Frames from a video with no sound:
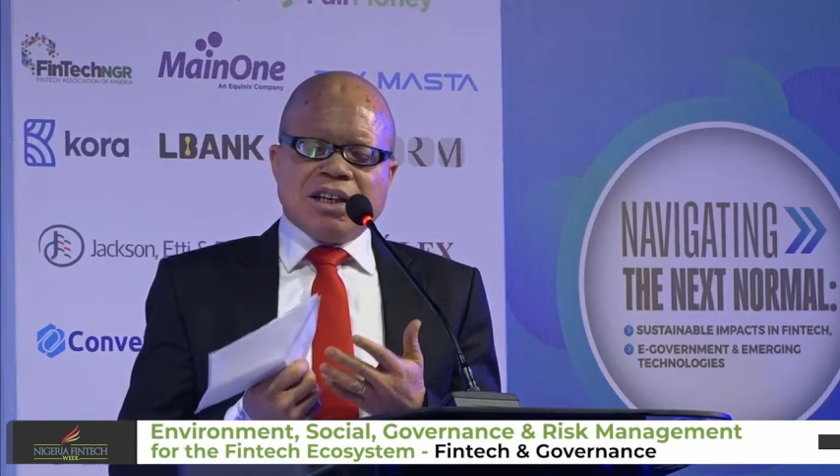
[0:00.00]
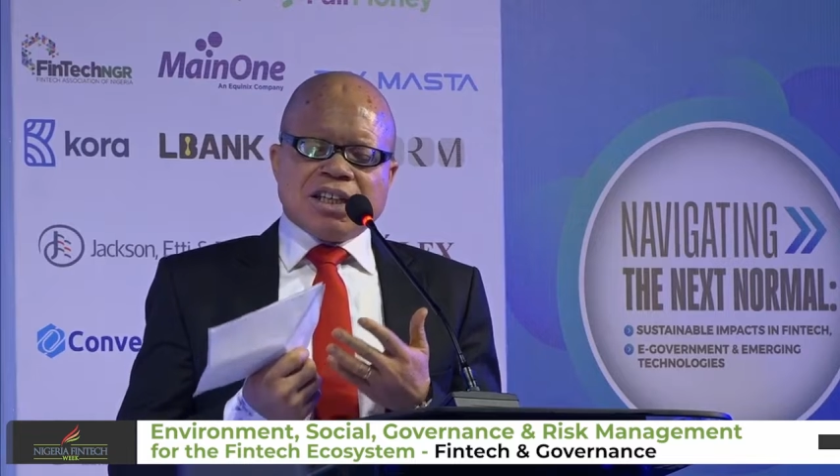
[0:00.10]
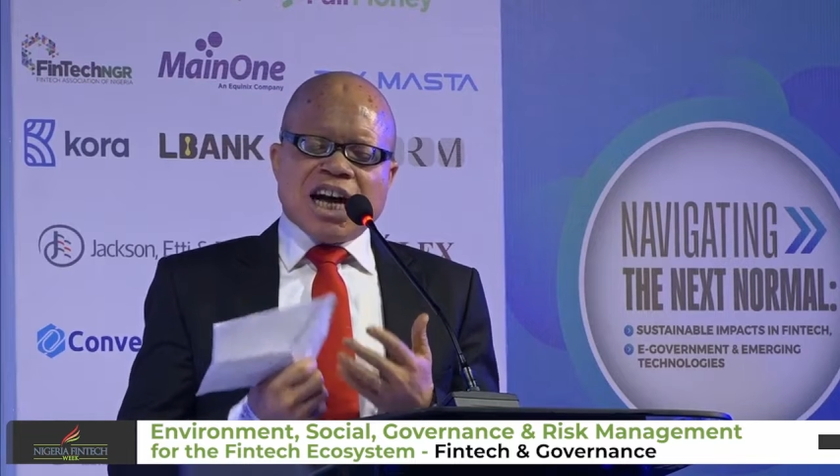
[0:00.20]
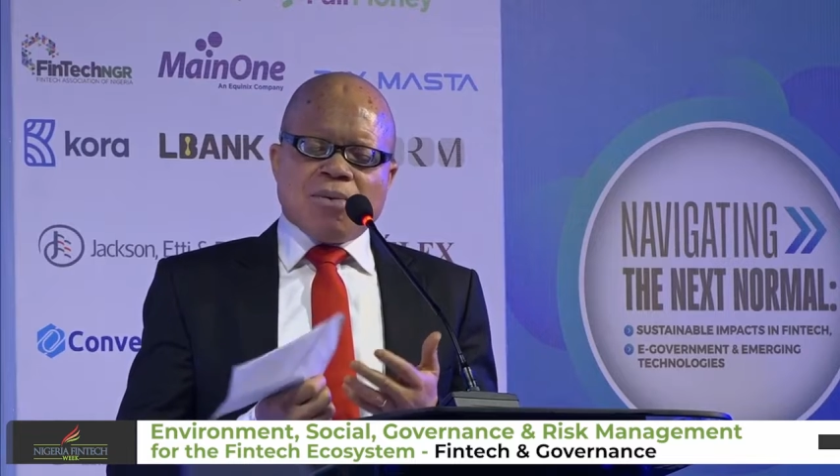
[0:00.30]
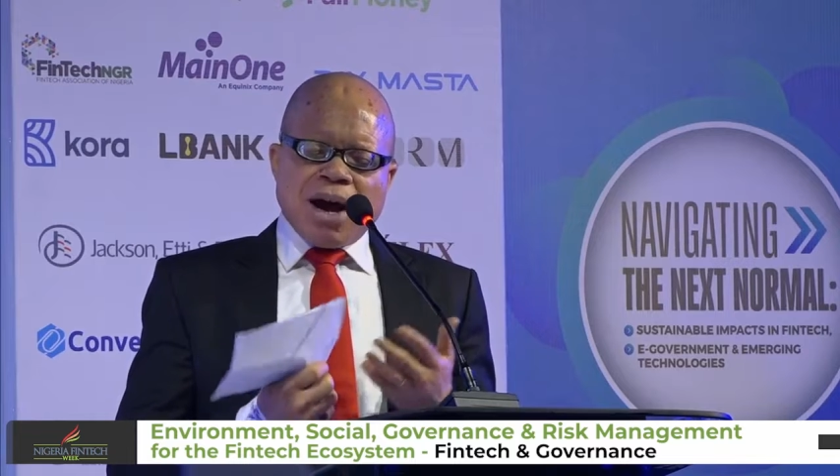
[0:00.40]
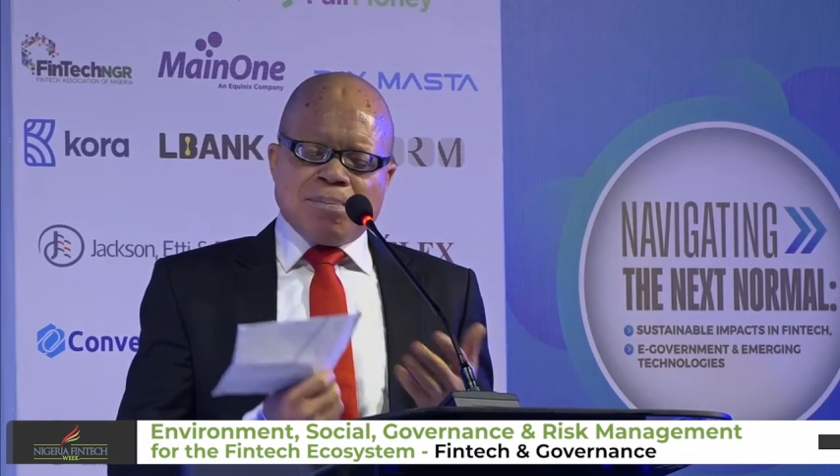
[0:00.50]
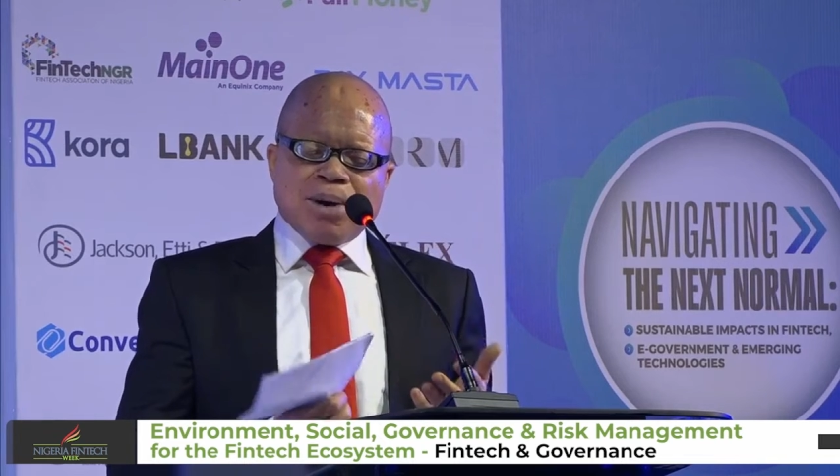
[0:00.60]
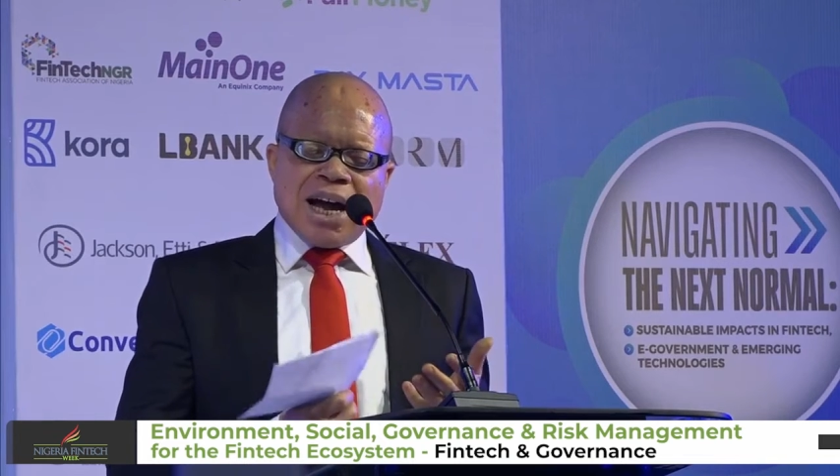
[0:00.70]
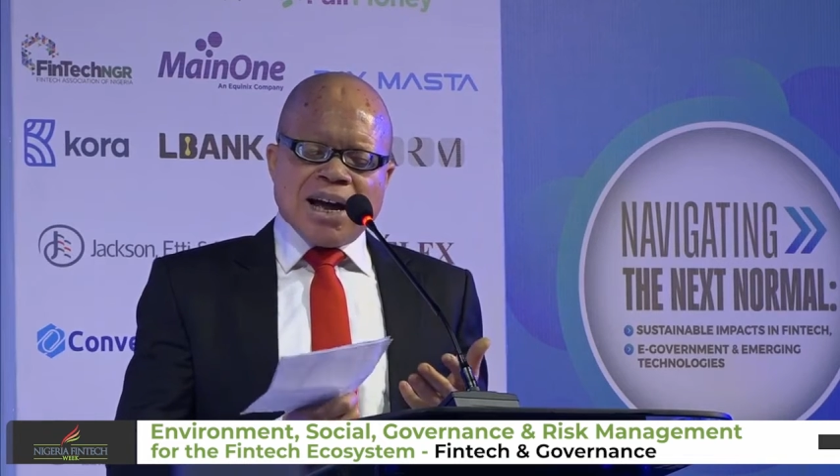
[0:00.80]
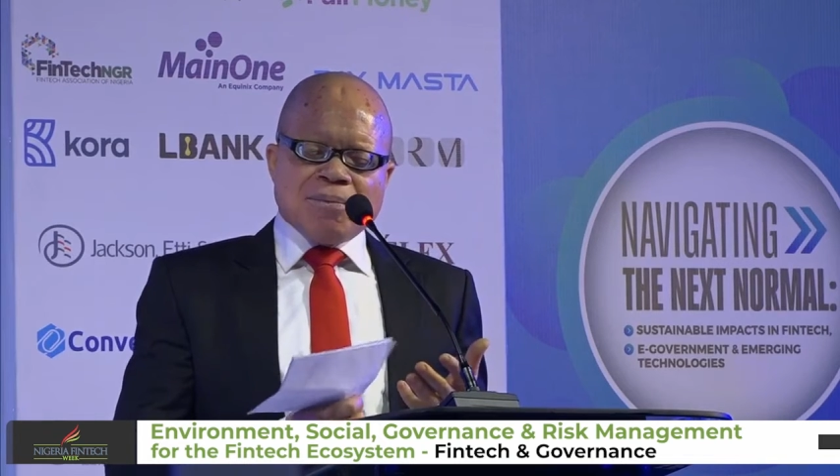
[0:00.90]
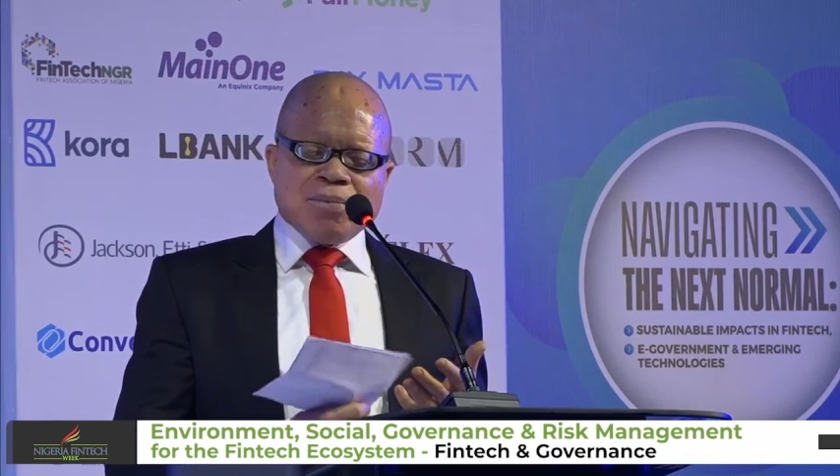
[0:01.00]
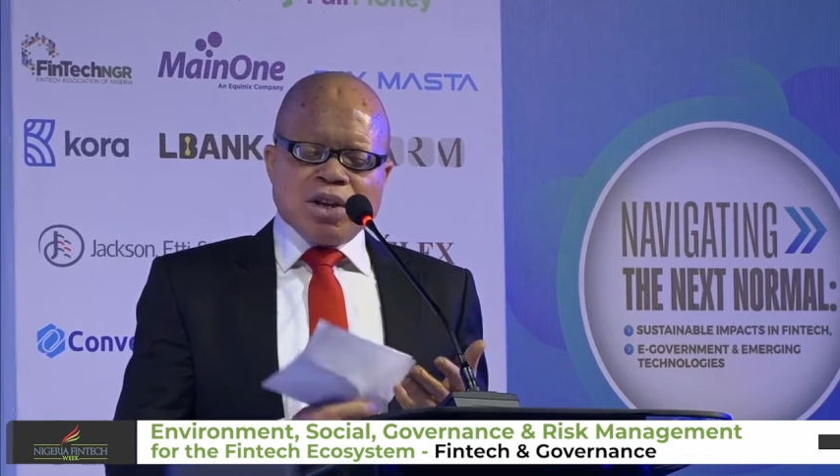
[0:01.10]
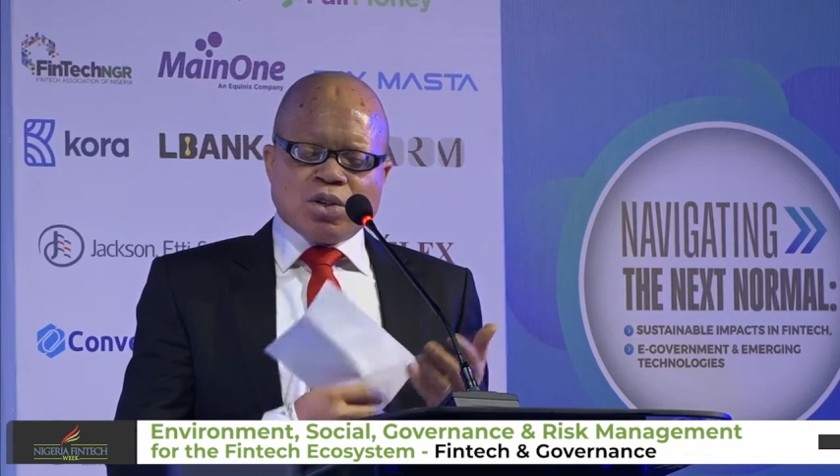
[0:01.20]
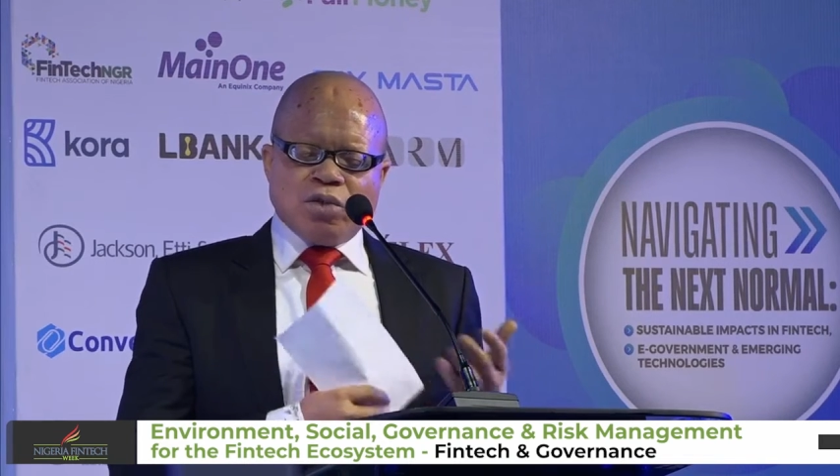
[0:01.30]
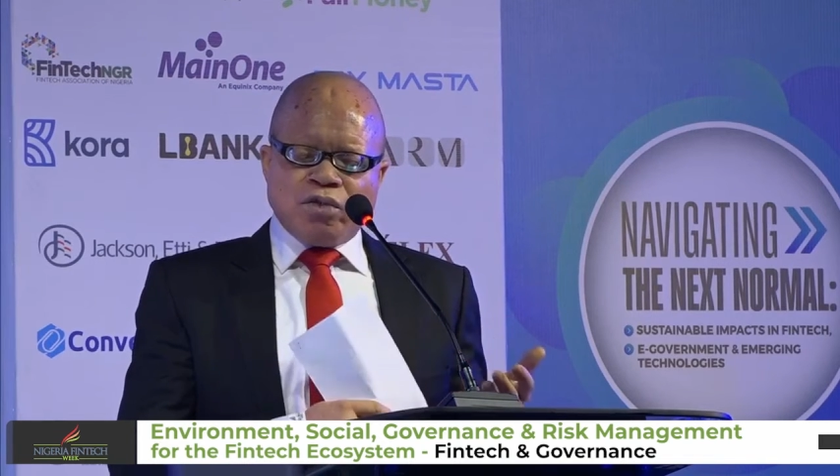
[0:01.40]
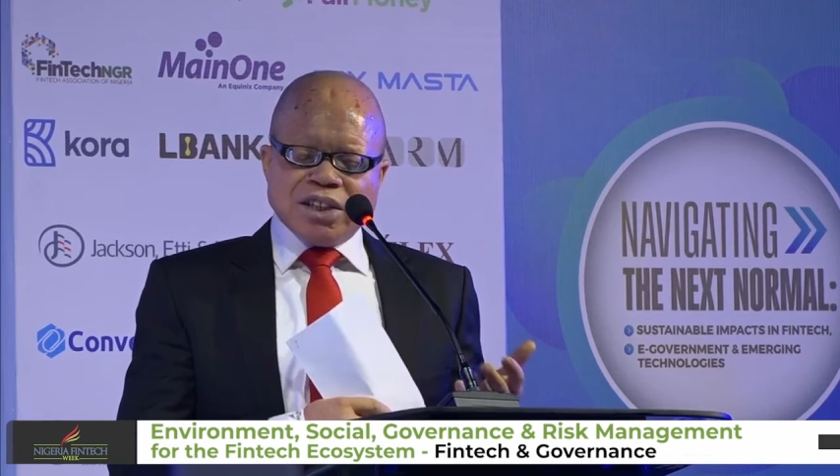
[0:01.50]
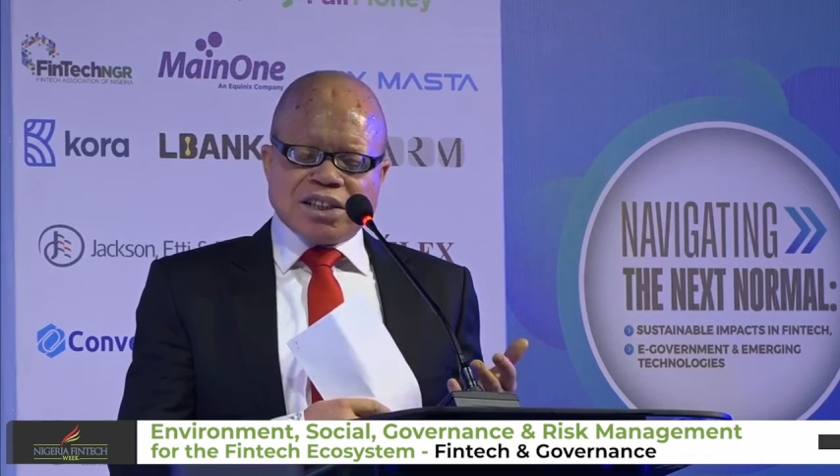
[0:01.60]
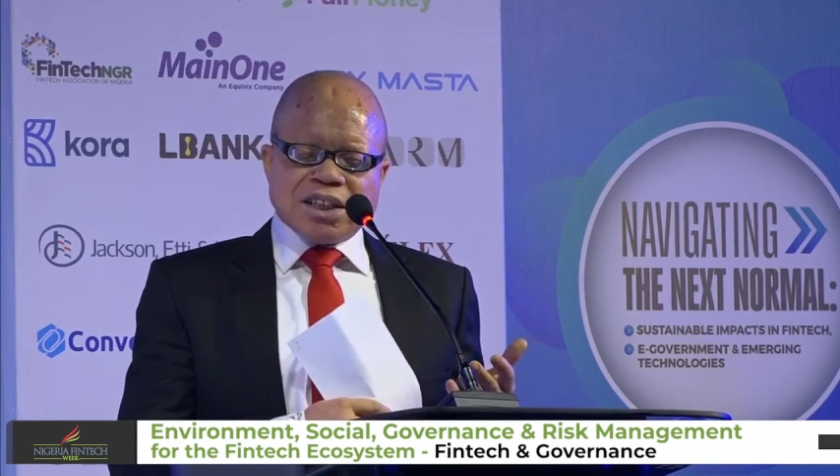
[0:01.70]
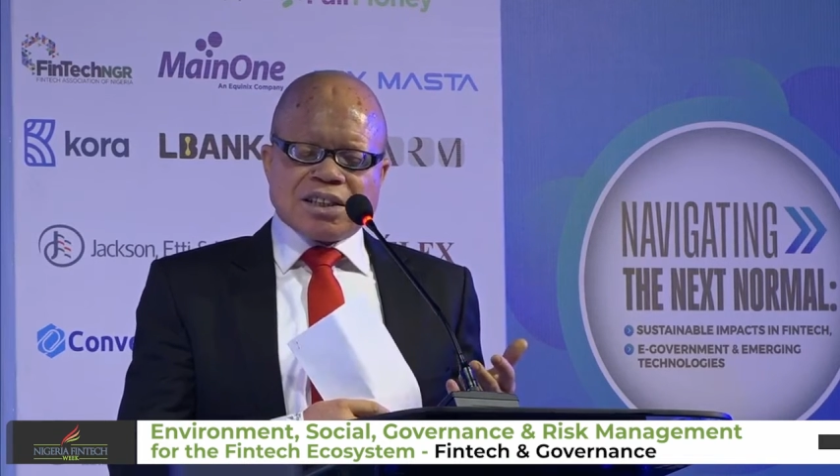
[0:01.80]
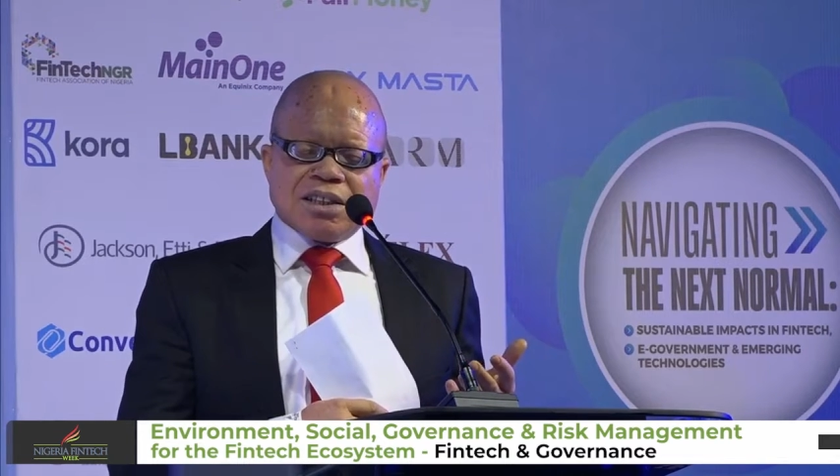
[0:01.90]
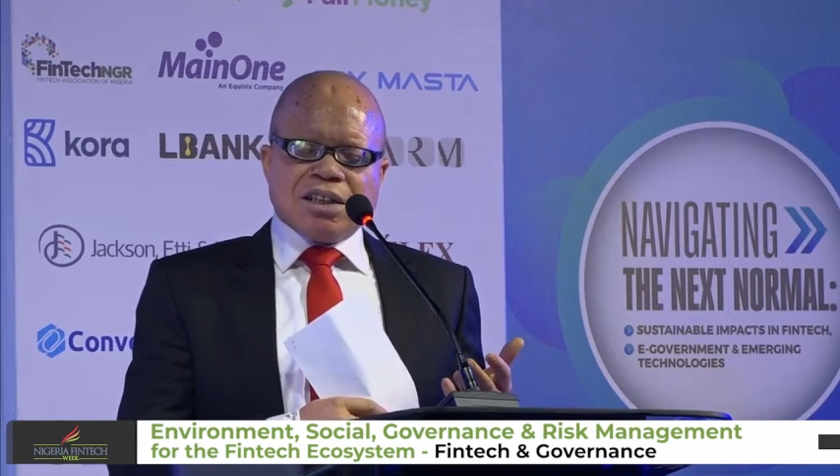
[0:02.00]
that apply to fintech.